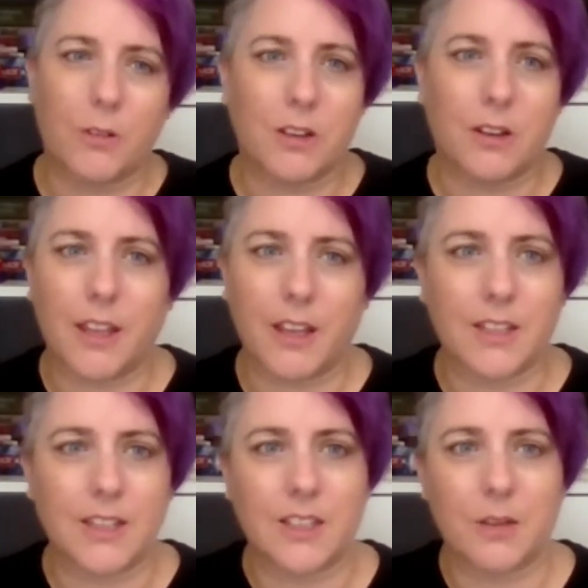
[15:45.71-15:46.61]
So I think,
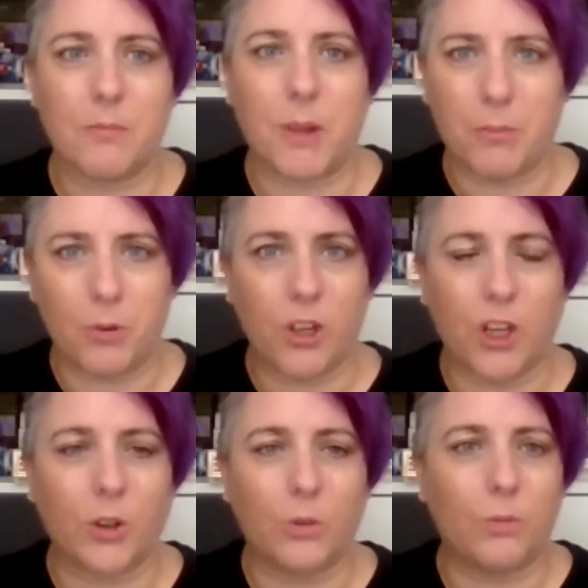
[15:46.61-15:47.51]
is there some people that
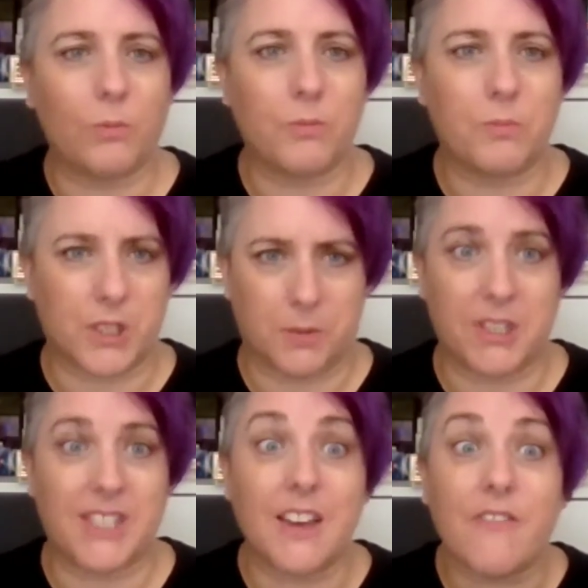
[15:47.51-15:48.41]
you
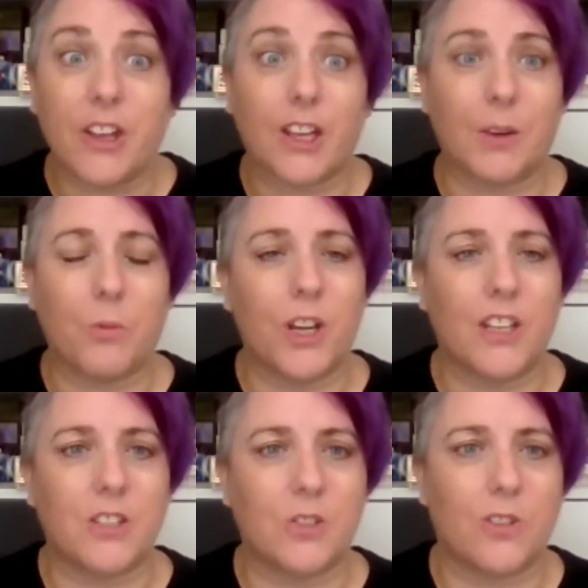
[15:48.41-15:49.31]
specifically
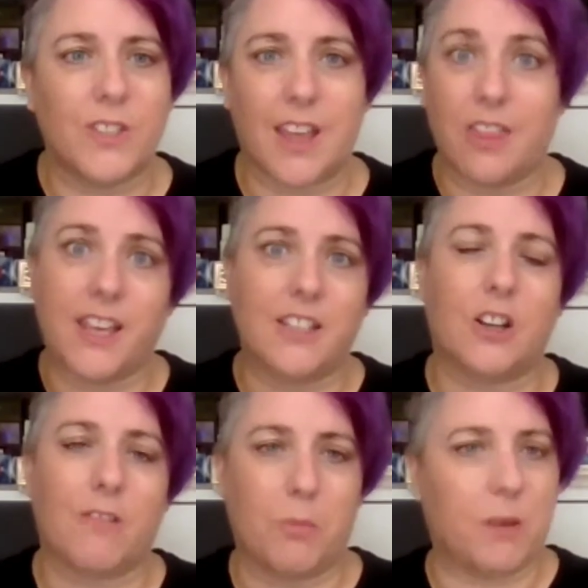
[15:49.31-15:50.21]
wanted to sort of say these are
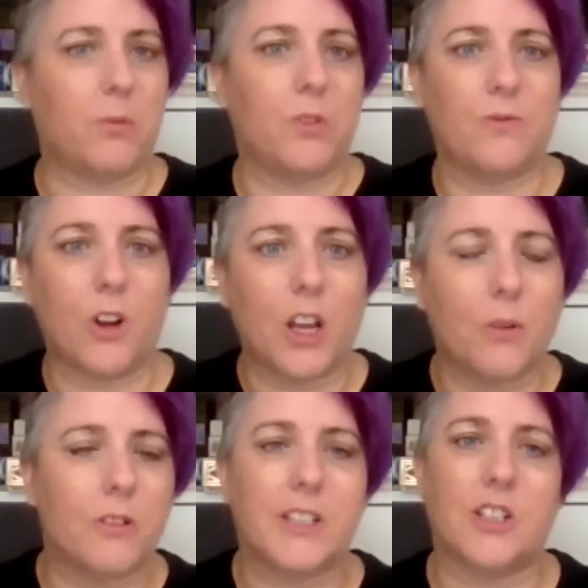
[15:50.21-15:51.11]
great people to follow,
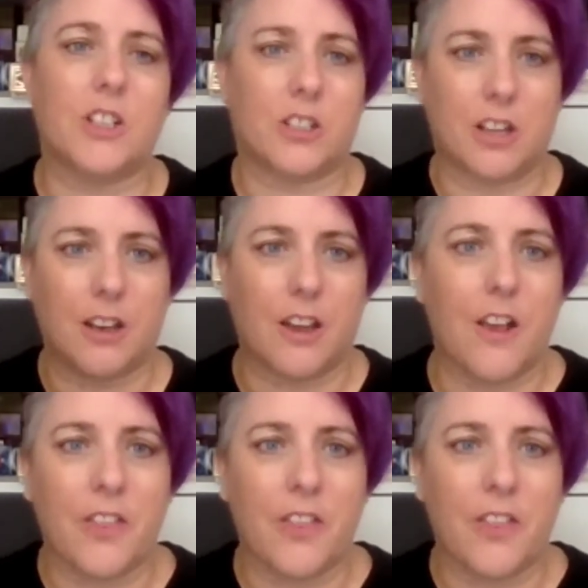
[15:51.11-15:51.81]
or is it just a